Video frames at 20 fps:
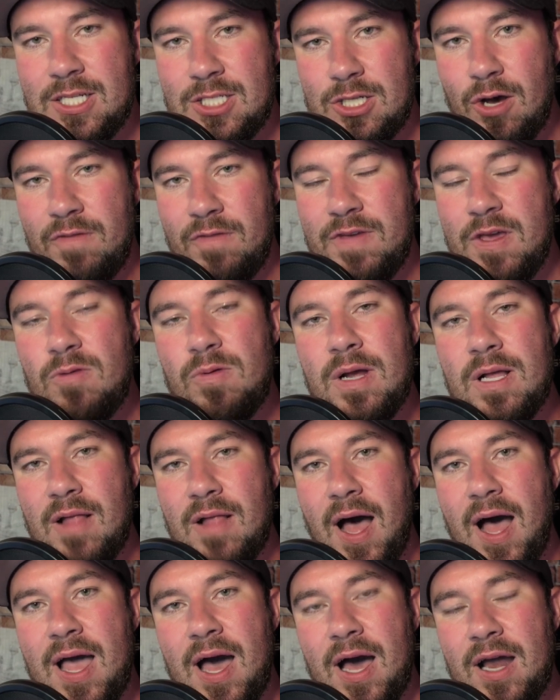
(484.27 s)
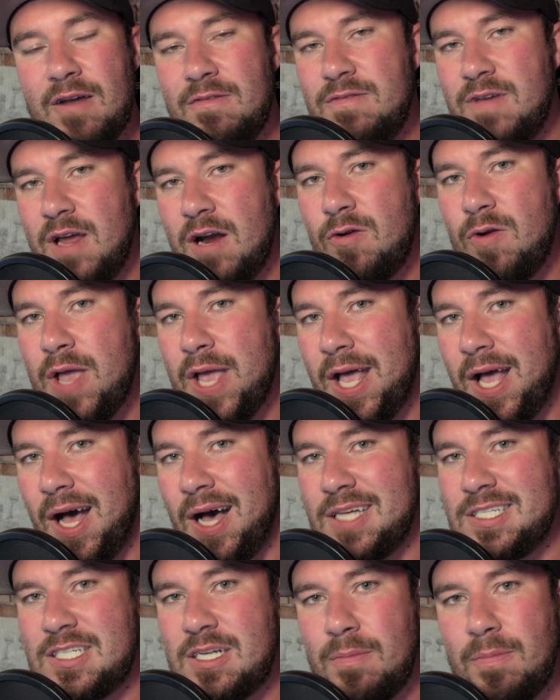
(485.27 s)
So if you rely on a very
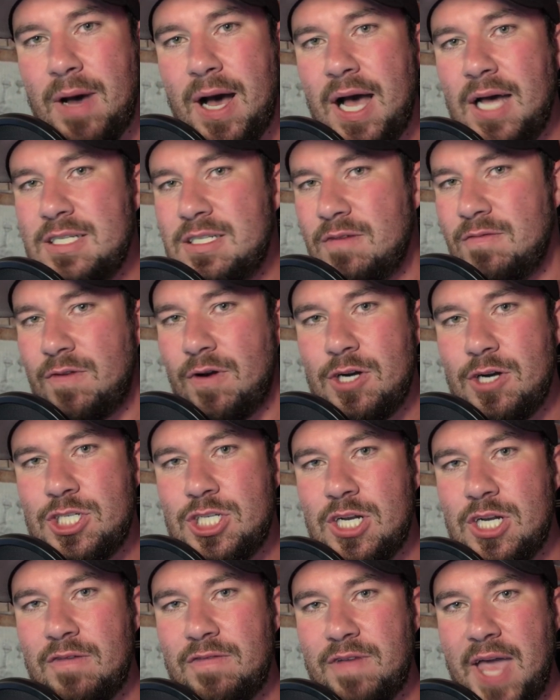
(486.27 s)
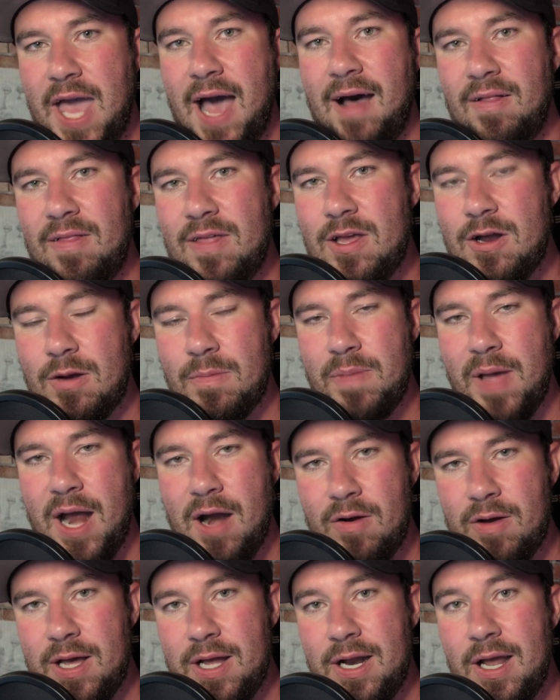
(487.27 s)
customized version of Kali or
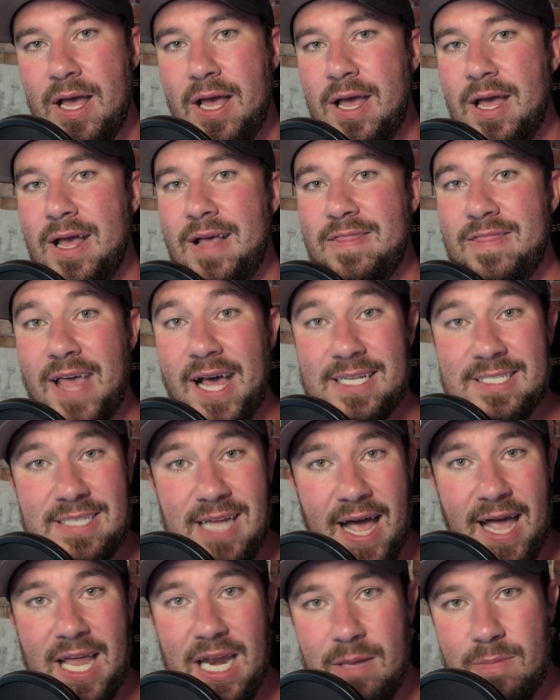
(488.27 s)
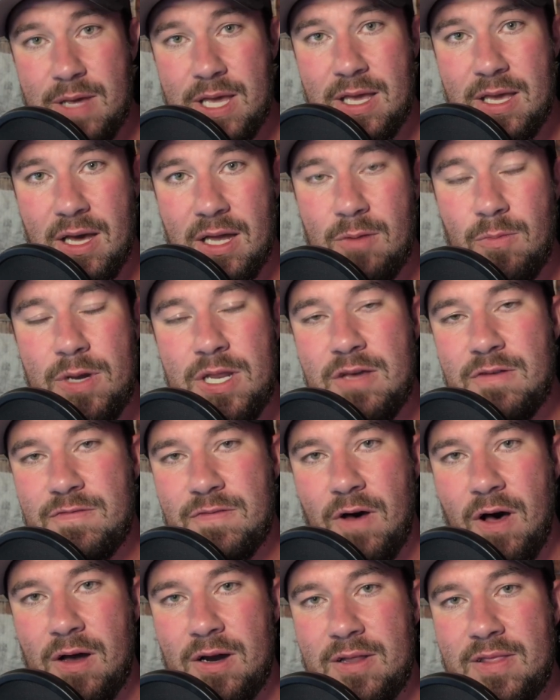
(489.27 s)
Parrot, that's not going to be good when you
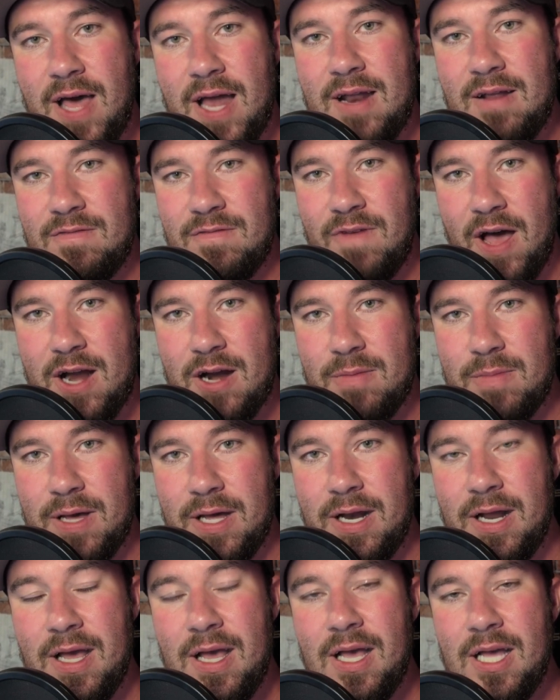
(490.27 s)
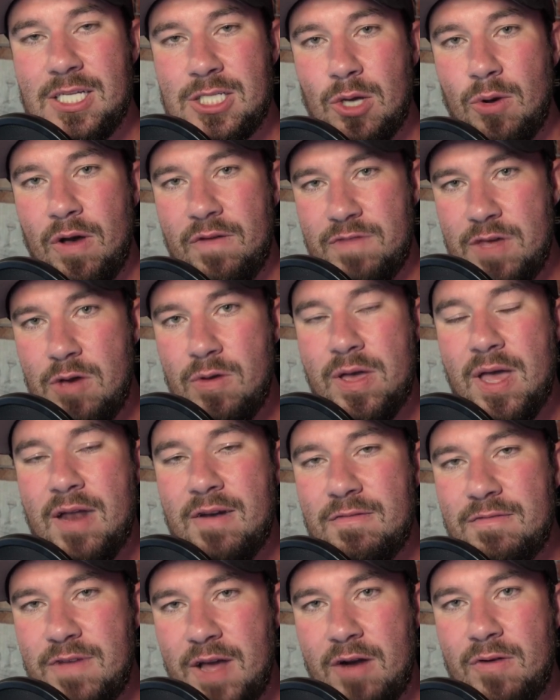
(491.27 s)
fall into that environment. So if you
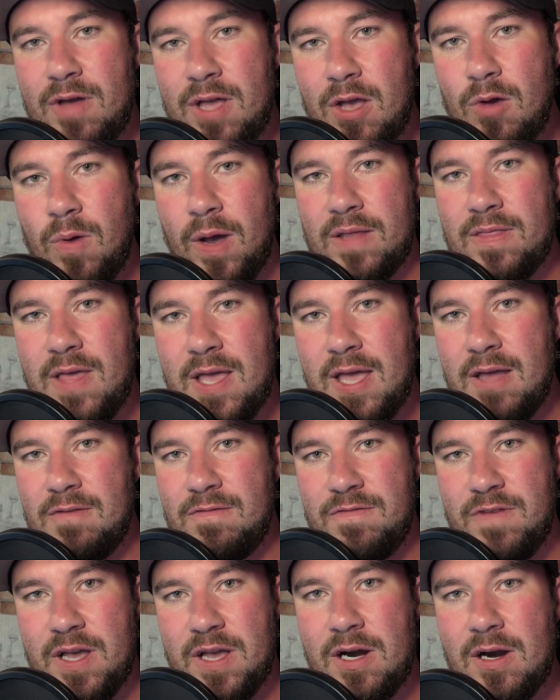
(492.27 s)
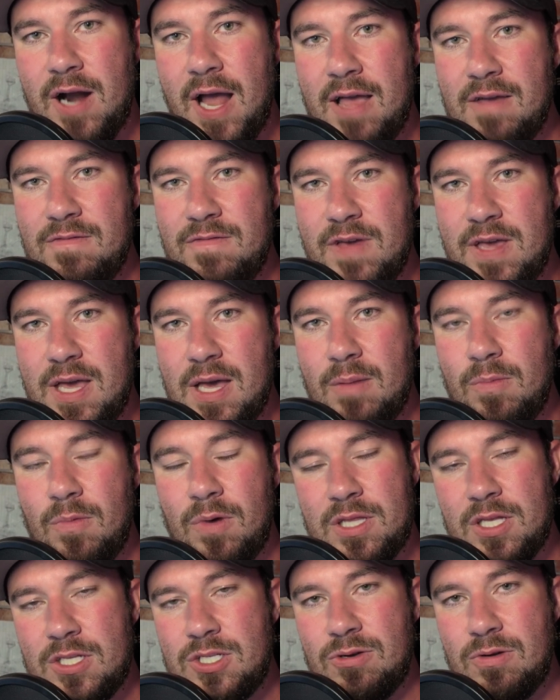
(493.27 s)
can very quickly configure a VM
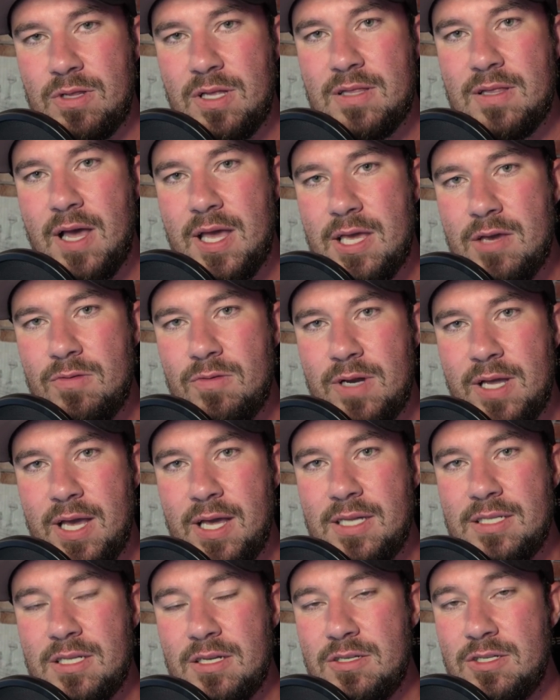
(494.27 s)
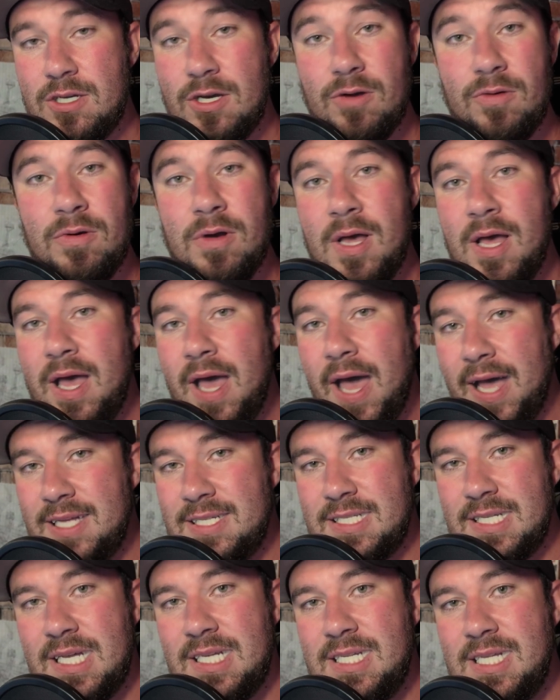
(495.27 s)
with the tooling that you need to do
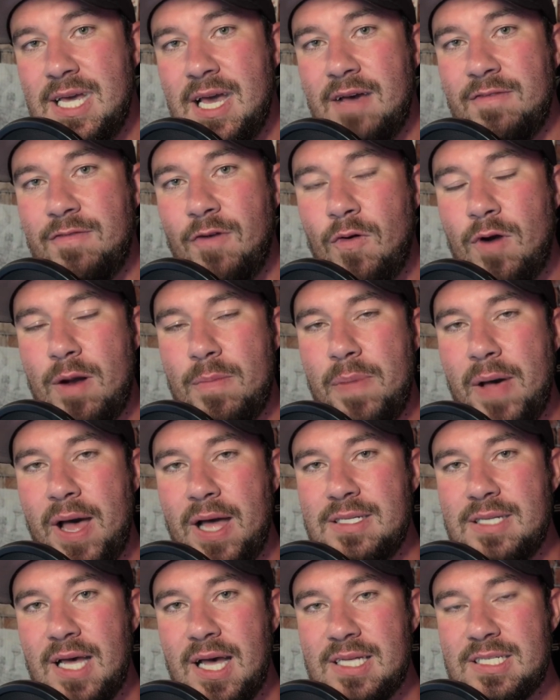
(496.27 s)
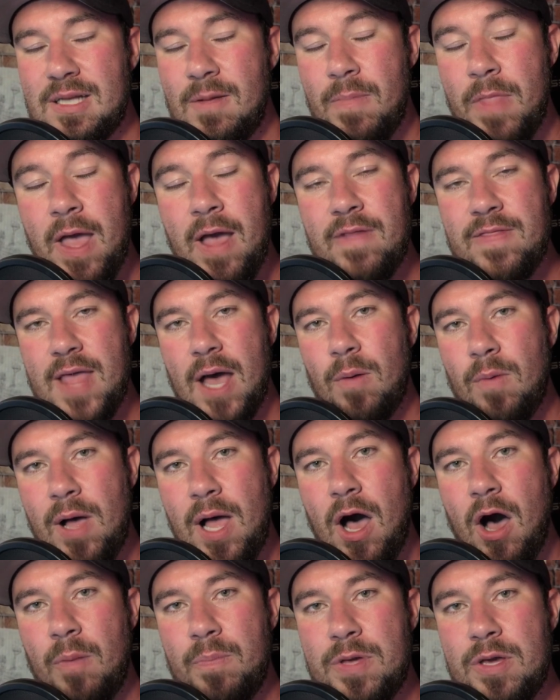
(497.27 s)
a CTF or a pen test, that
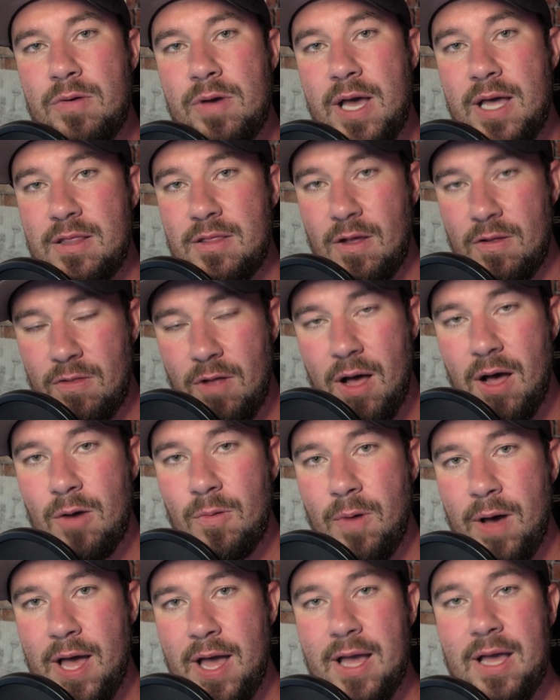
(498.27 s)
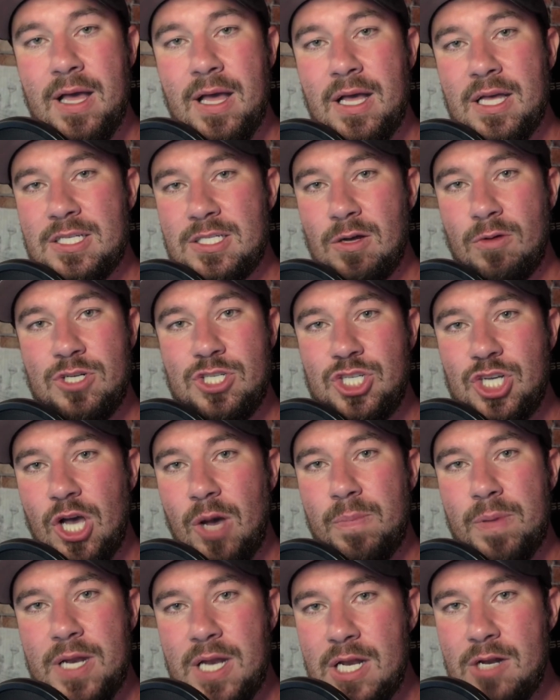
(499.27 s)
will help you in the long way. So
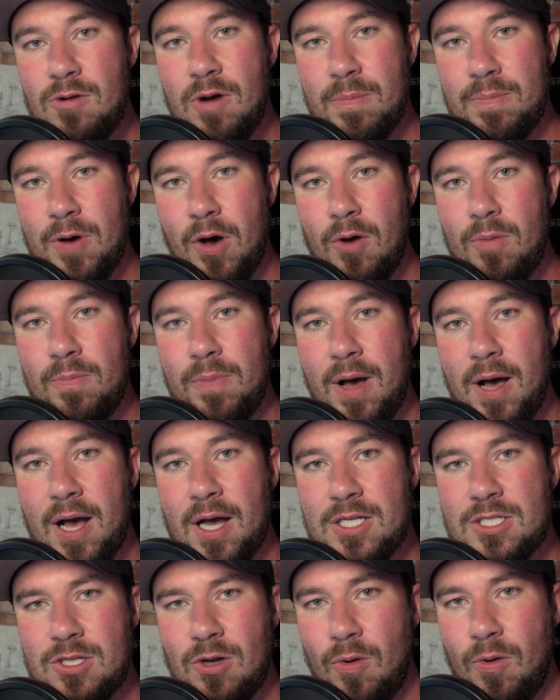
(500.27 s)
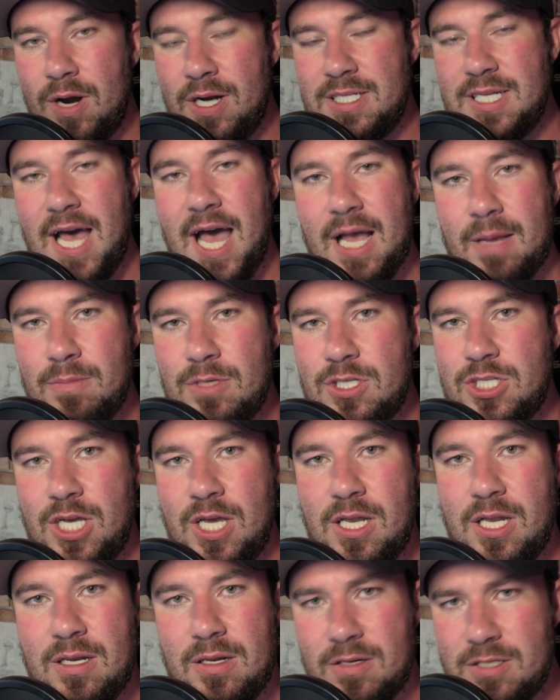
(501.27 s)
jumping into a Pwnbox or attack
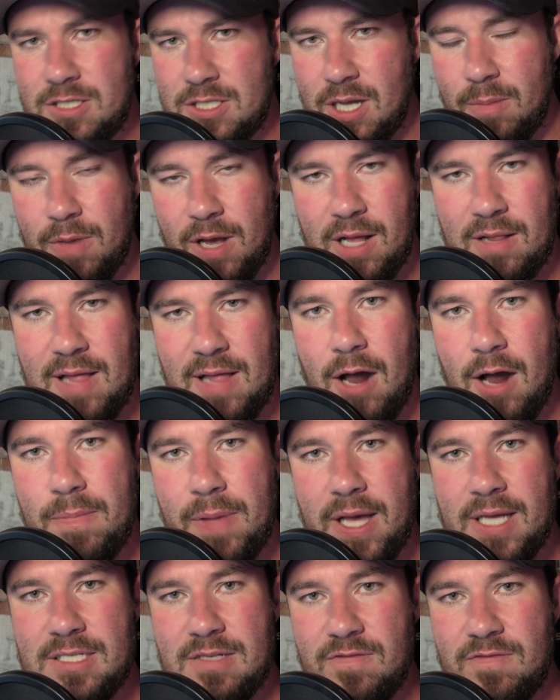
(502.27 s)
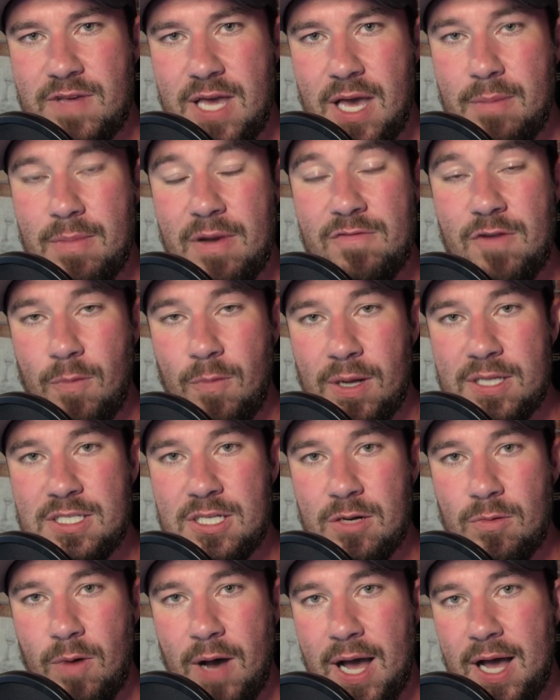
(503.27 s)
machine, some cloud-based VM every
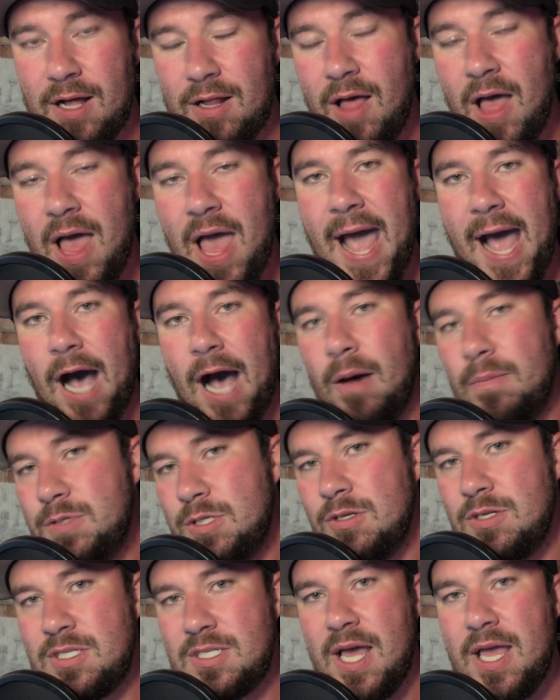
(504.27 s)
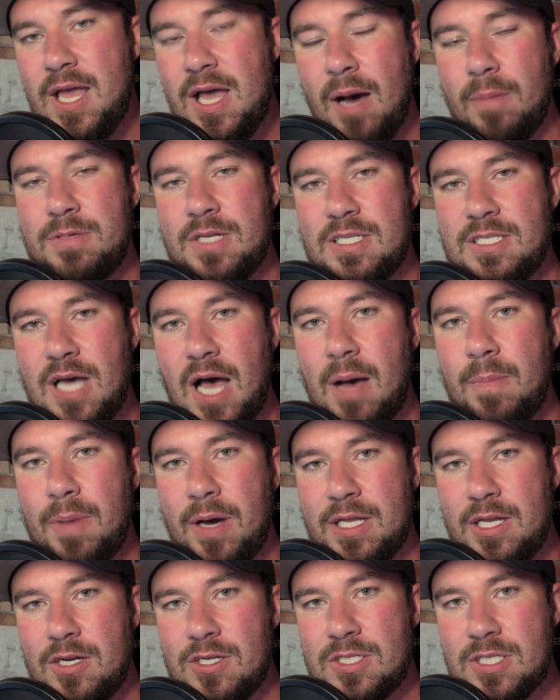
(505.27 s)
once in a while helps you stay up to
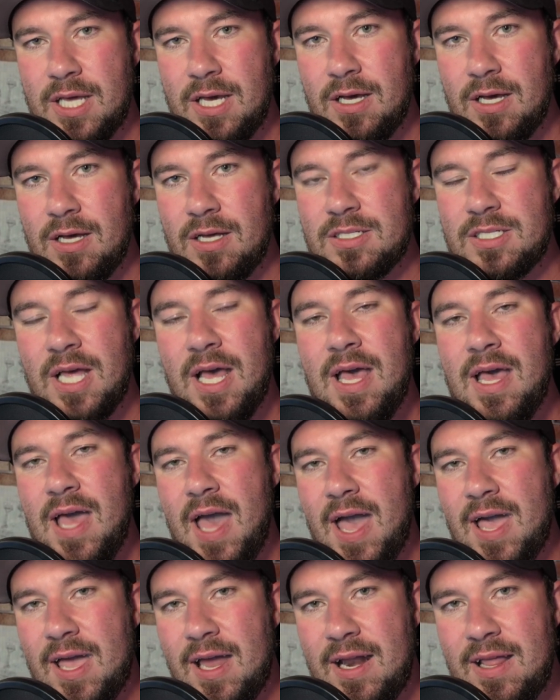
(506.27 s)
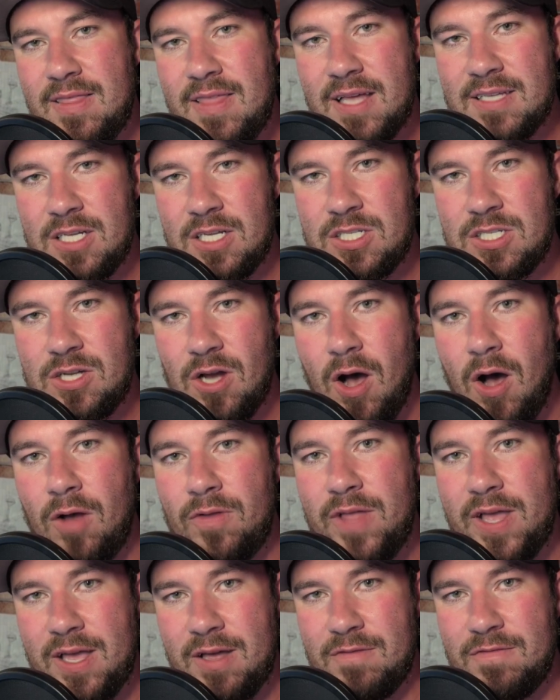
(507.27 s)
top on your skills and getting things
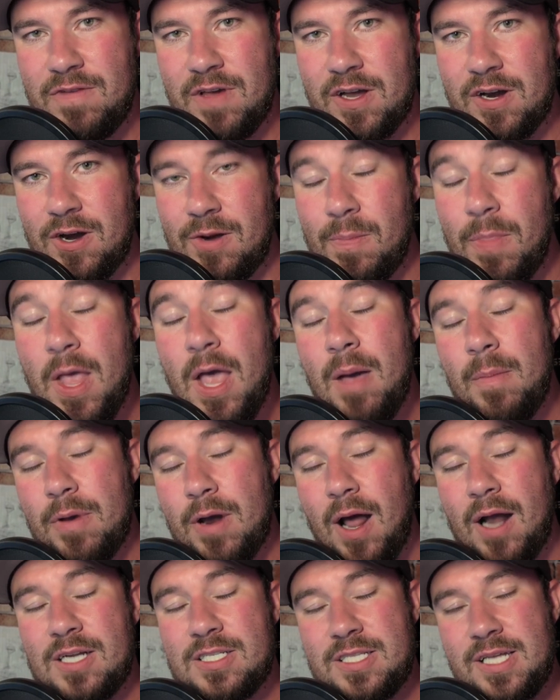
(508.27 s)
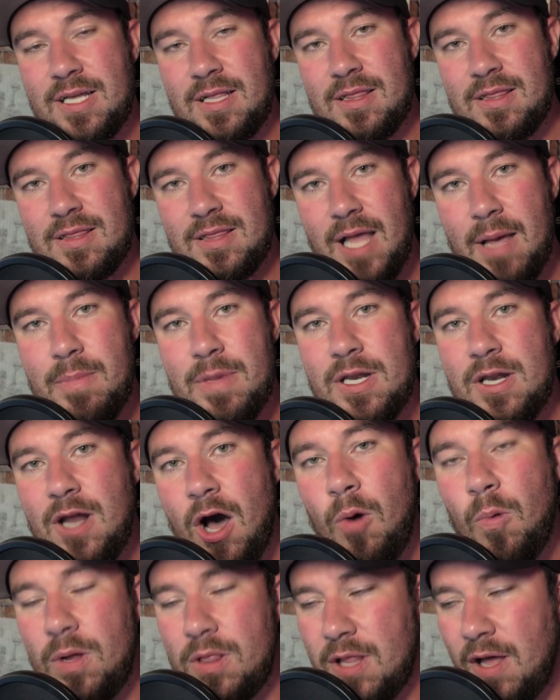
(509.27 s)
installed and configured. But honestly, let me
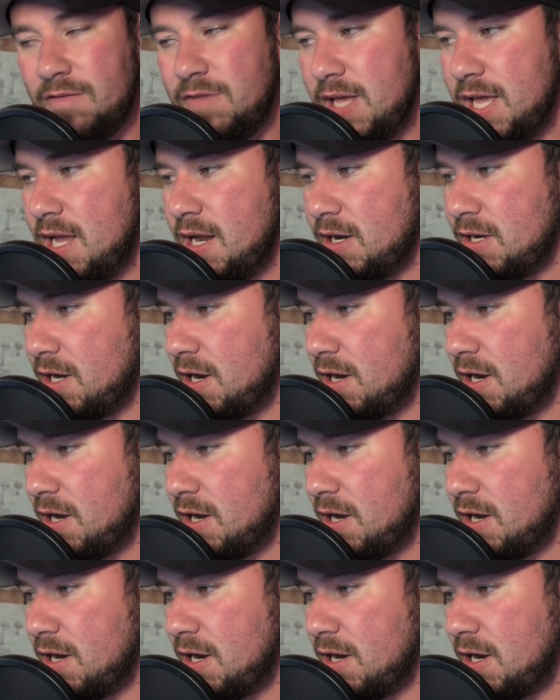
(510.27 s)
know. We'd love to hear